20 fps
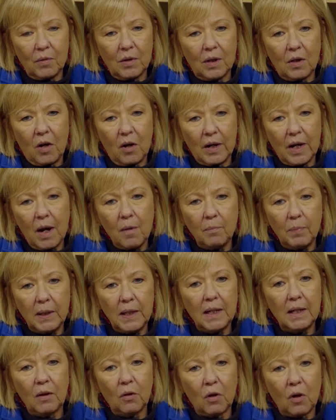that our
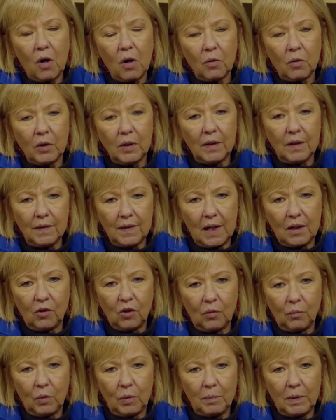company or our
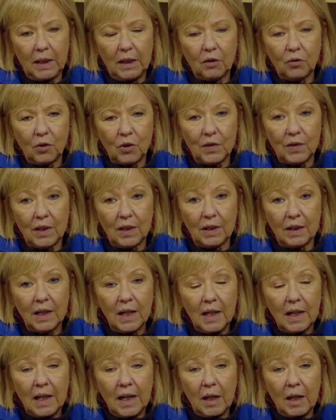organization would be interested